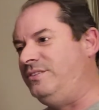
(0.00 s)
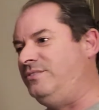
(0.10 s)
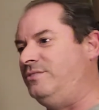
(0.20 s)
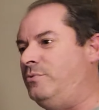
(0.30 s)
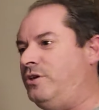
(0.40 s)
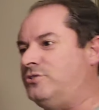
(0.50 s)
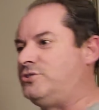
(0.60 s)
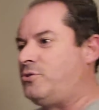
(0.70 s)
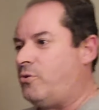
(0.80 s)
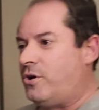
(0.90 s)
way you
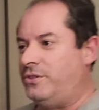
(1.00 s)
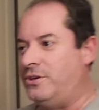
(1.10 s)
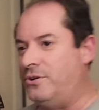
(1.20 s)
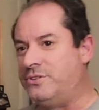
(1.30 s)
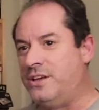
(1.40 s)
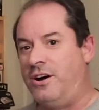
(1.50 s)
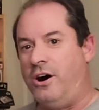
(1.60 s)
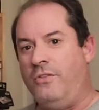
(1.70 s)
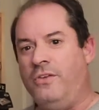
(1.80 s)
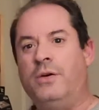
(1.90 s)
score on those?
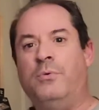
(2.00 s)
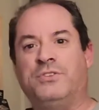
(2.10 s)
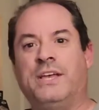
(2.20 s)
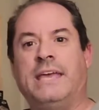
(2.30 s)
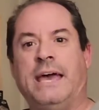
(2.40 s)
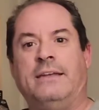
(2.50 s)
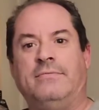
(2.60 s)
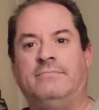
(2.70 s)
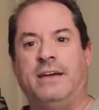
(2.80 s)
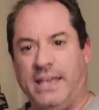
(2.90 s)
All the other ones I get.
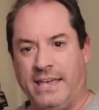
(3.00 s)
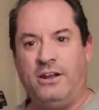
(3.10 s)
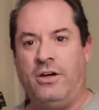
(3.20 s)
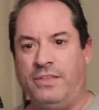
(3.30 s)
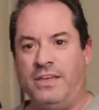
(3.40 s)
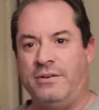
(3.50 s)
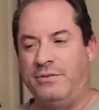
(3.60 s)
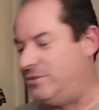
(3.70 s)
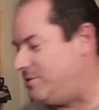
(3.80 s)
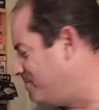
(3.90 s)
I get all the other
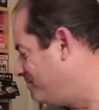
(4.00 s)
ones.